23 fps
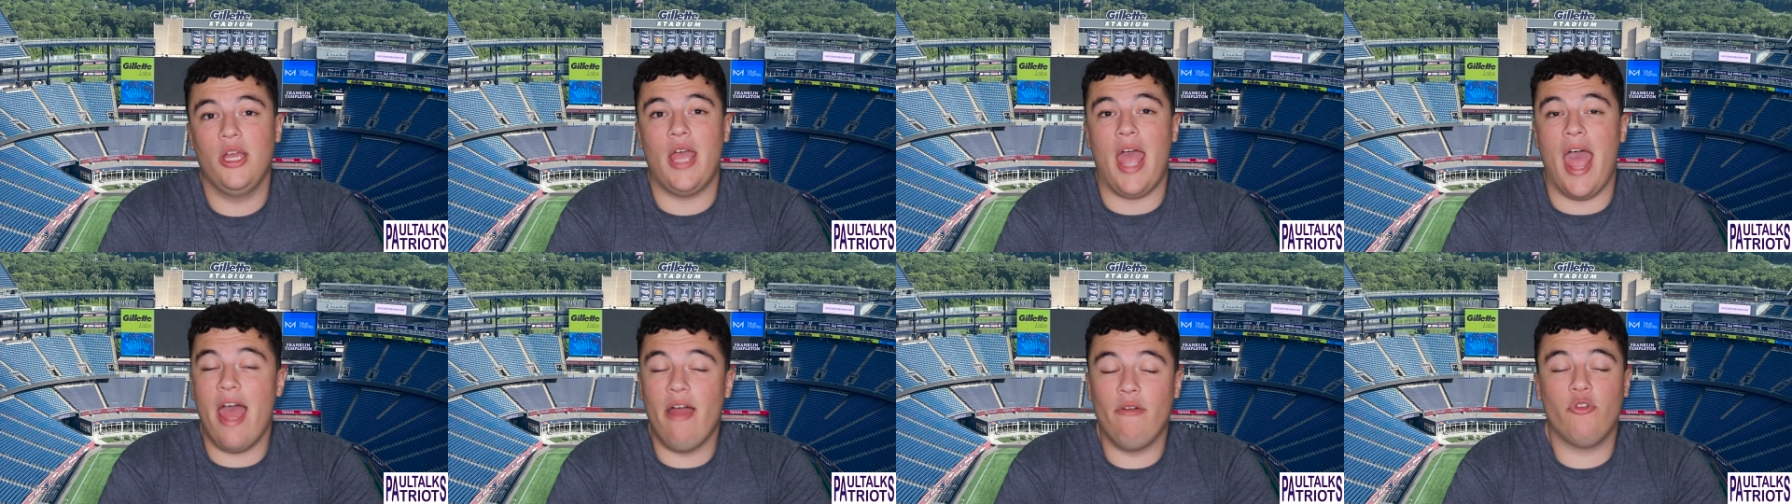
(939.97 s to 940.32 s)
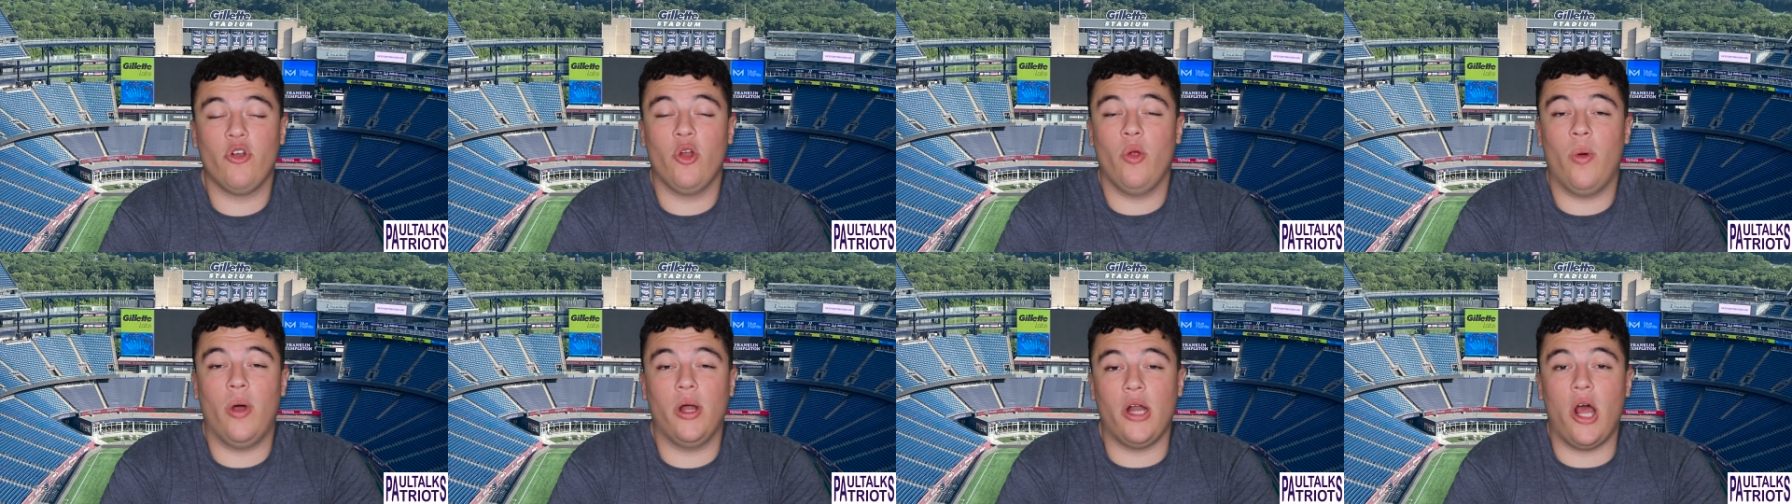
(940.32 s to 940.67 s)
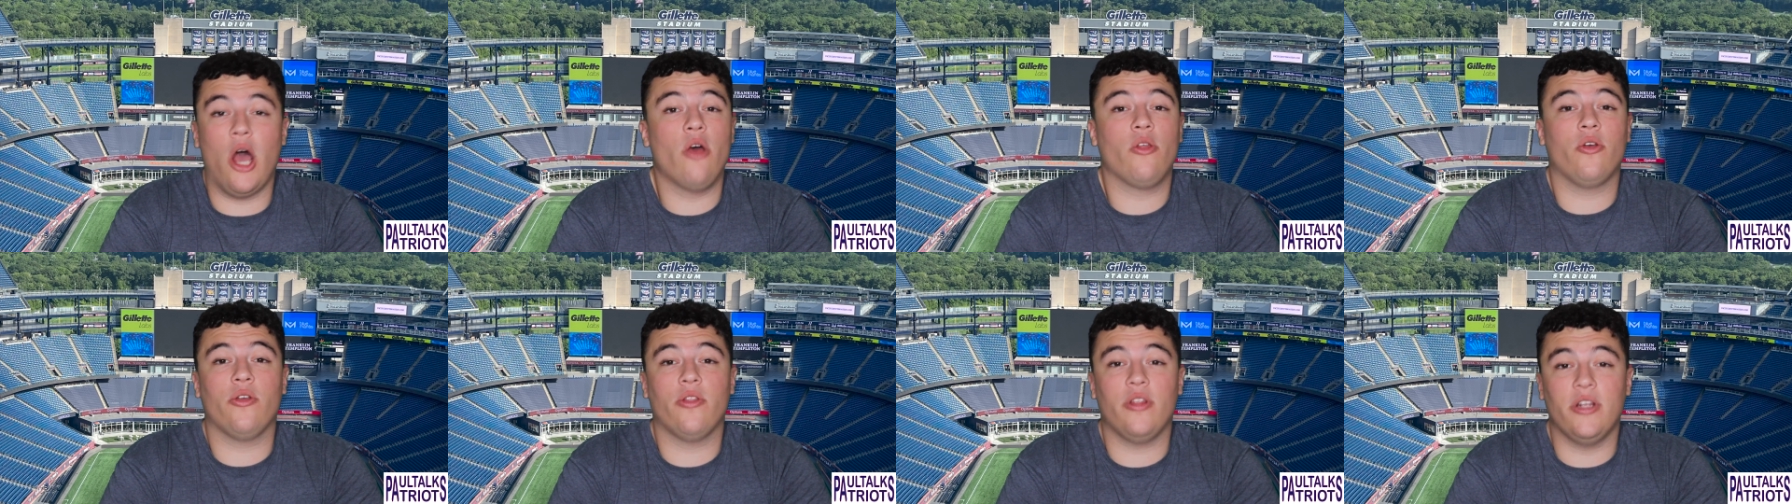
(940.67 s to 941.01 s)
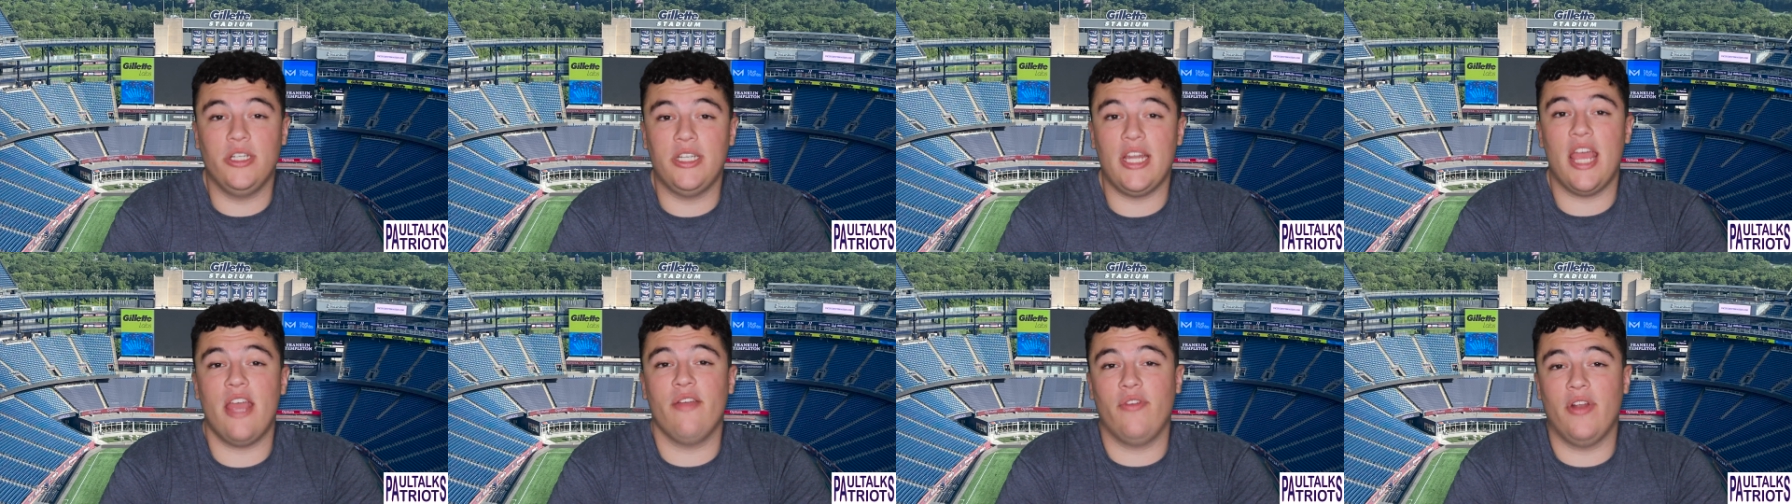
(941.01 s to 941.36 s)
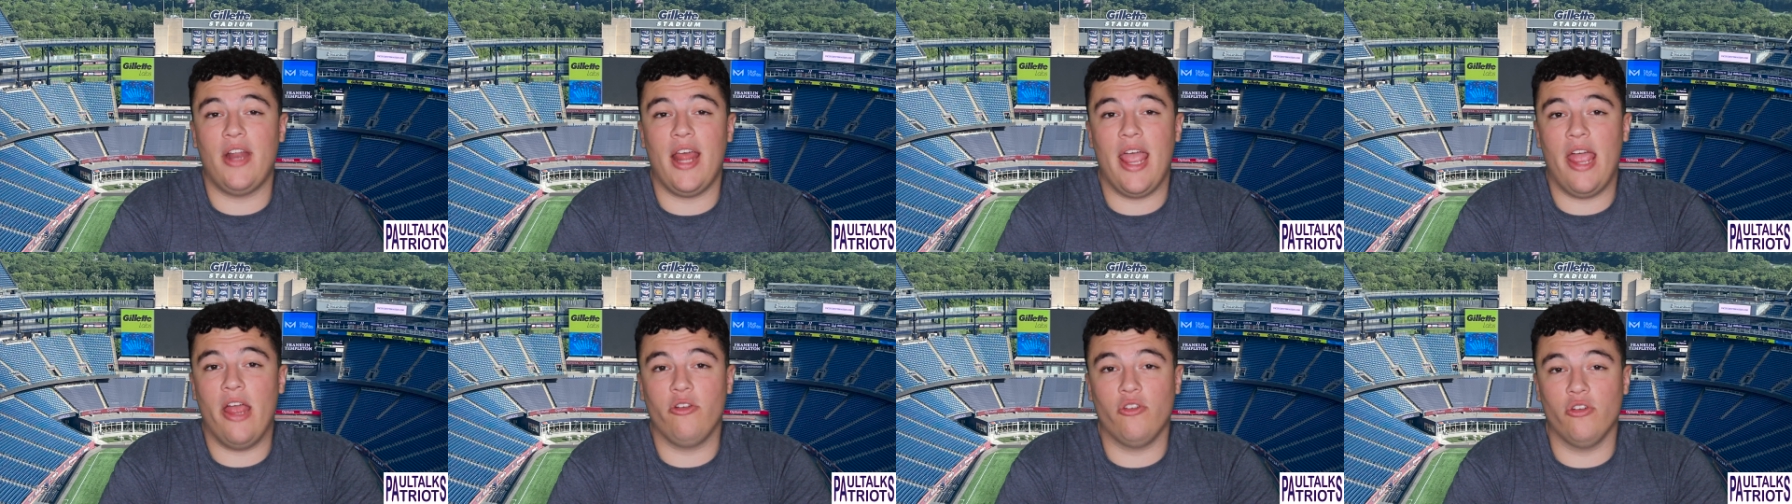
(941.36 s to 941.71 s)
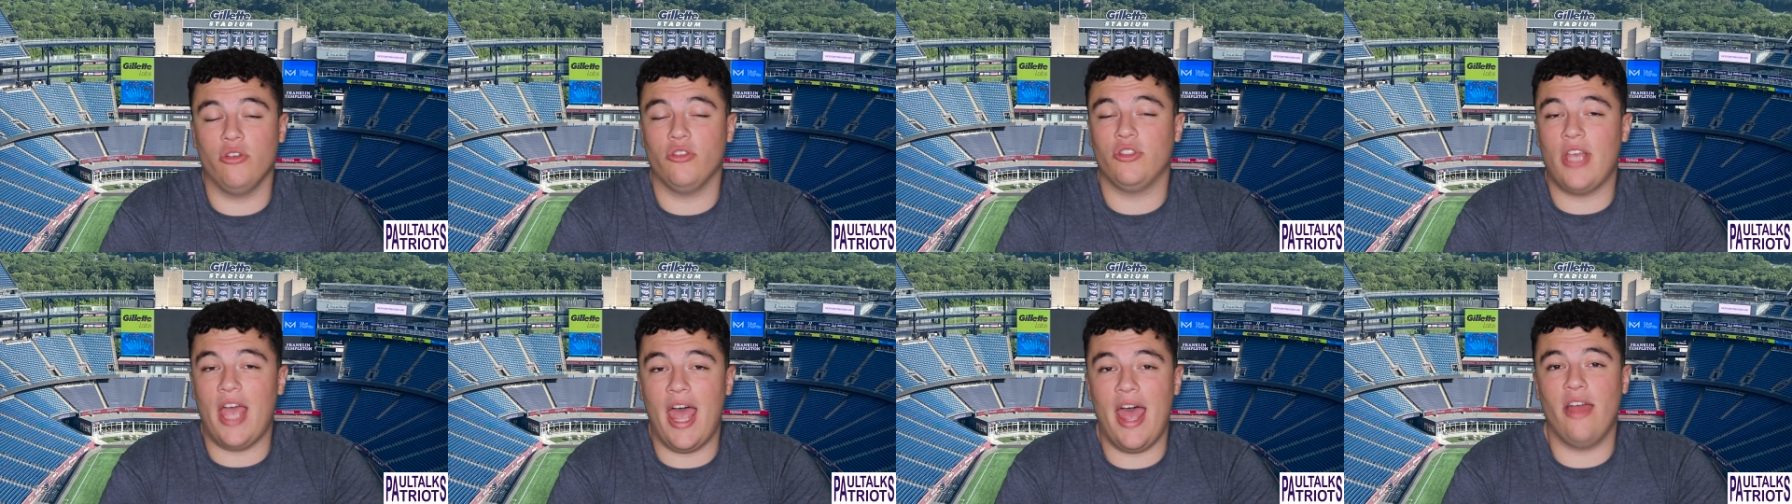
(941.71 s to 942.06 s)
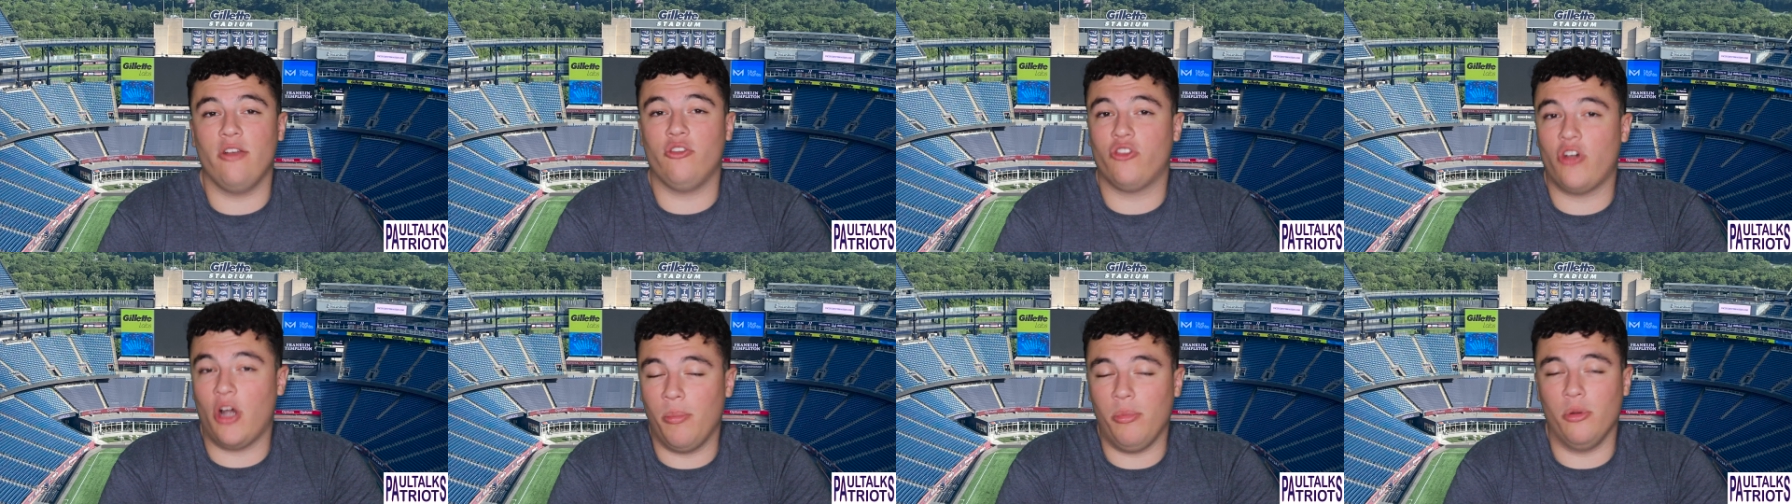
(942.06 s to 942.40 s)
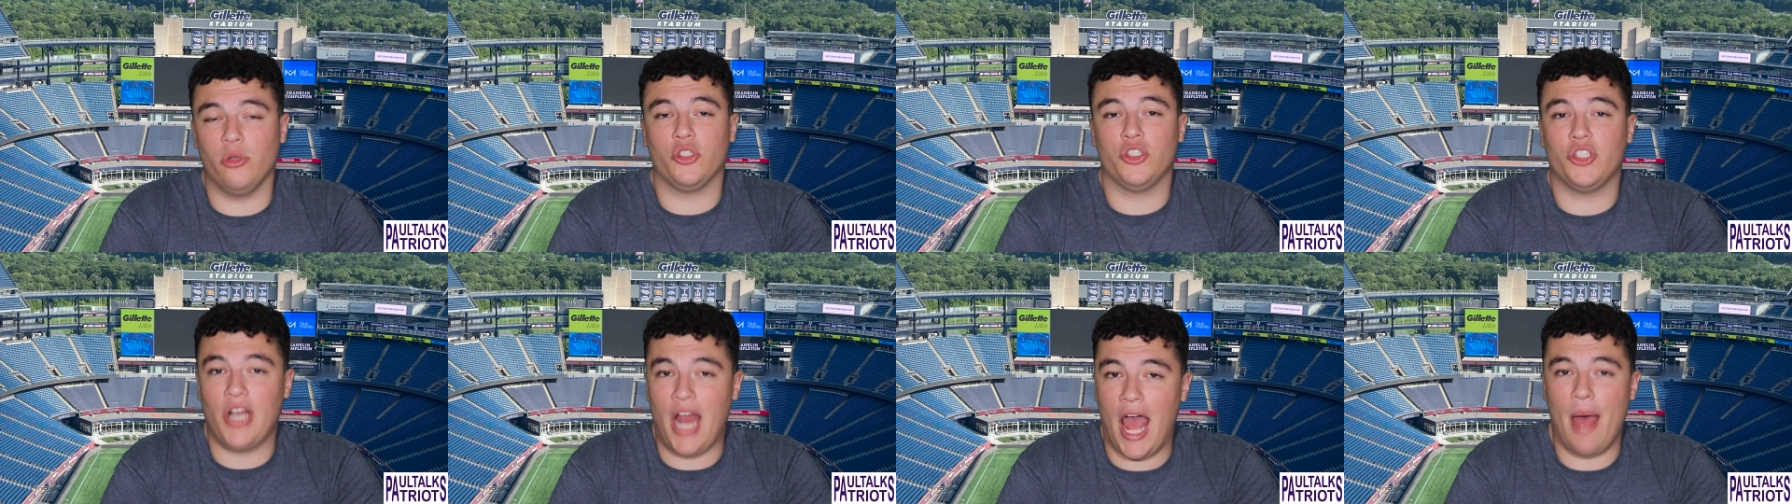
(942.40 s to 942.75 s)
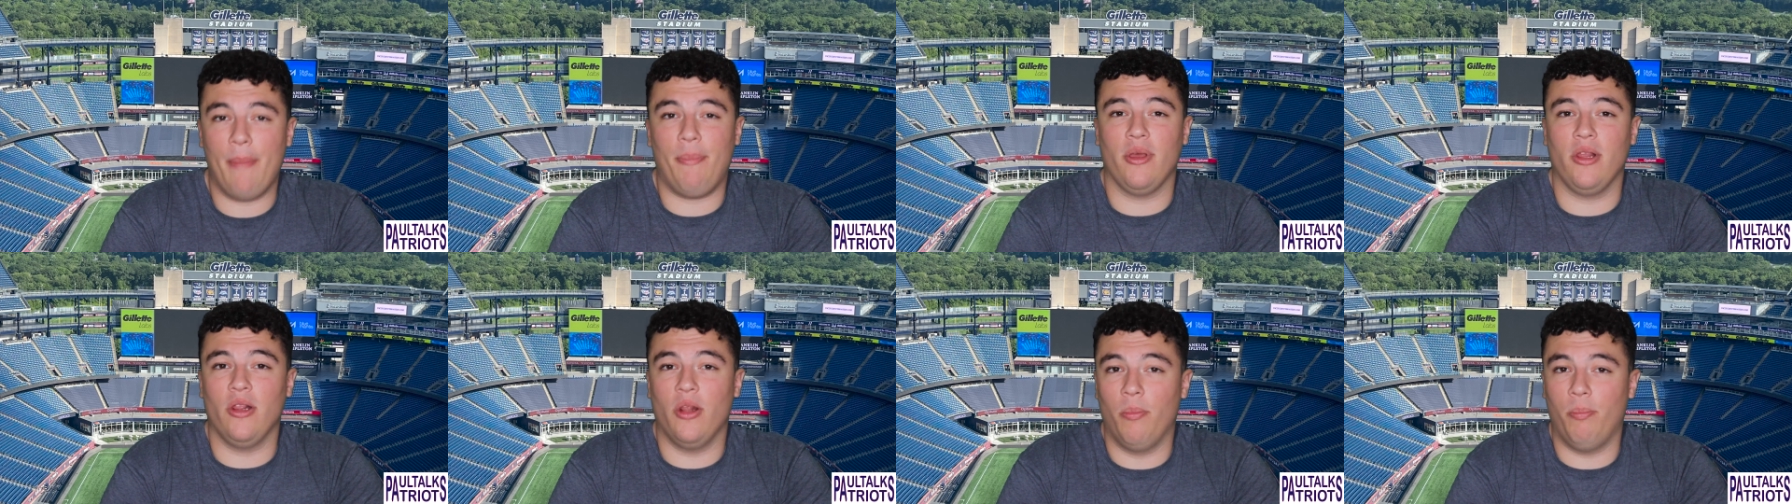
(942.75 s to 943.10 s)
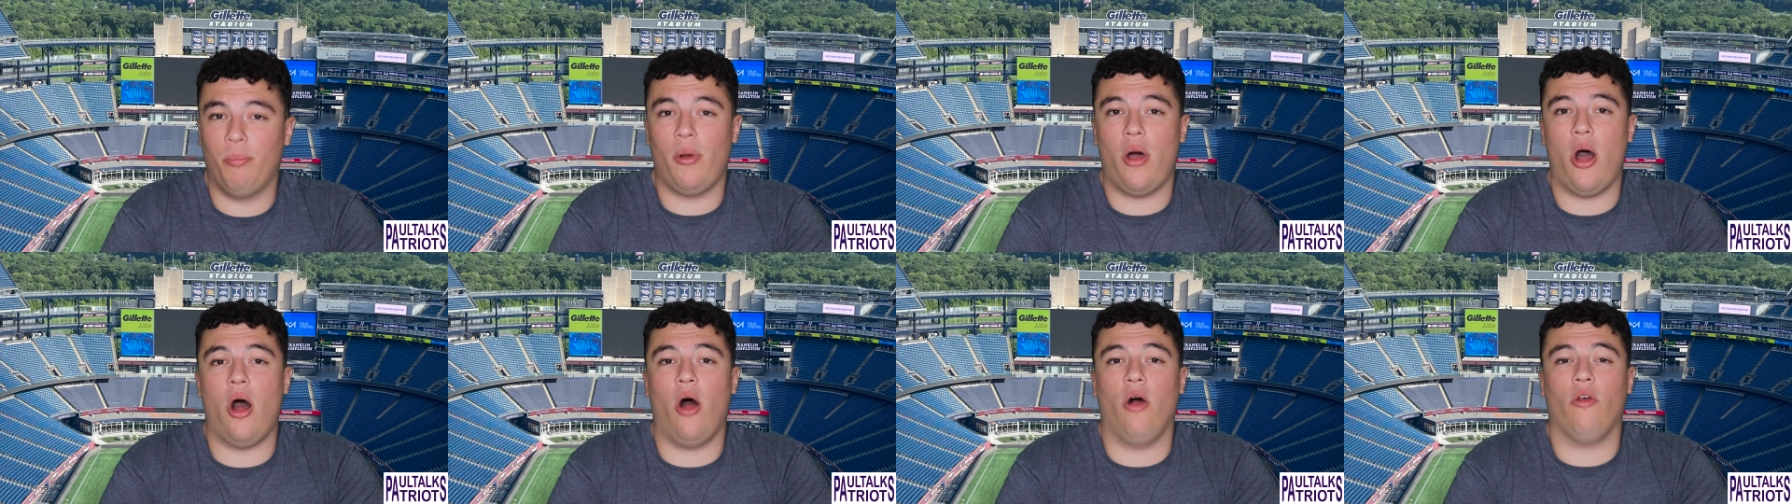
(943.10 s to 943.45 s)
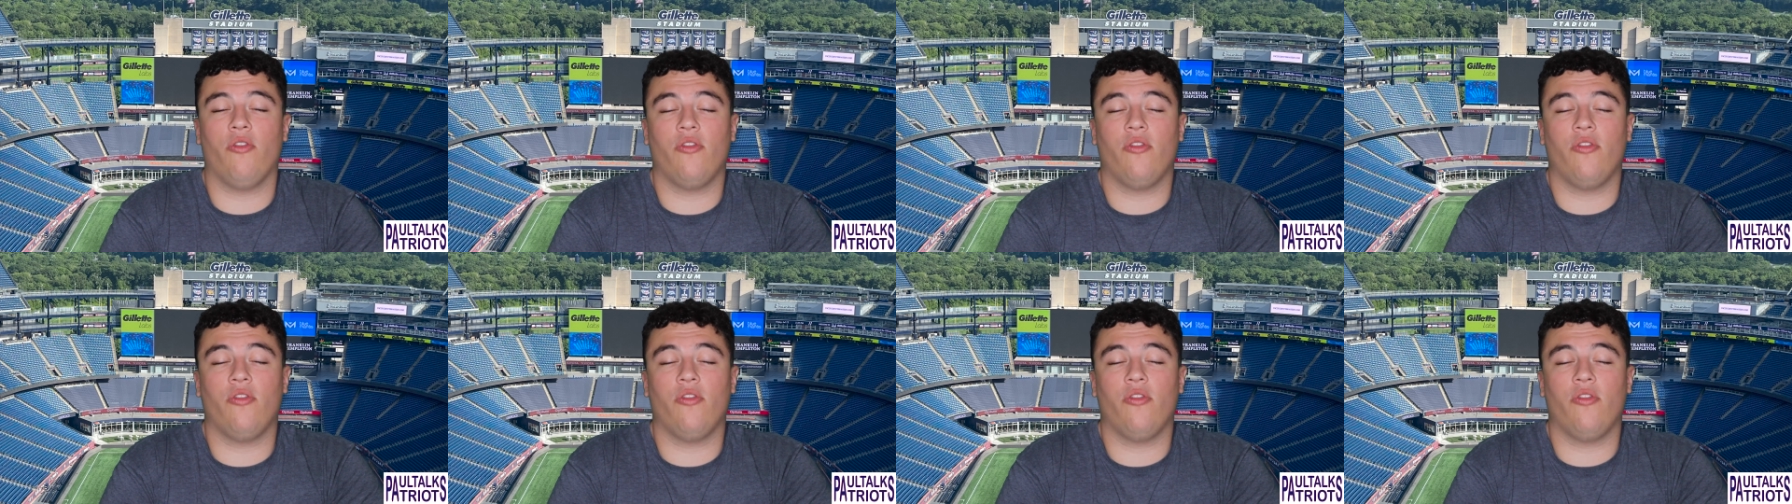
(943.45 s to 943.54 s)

Everyone other than David Andrews had trouble snapping the ball.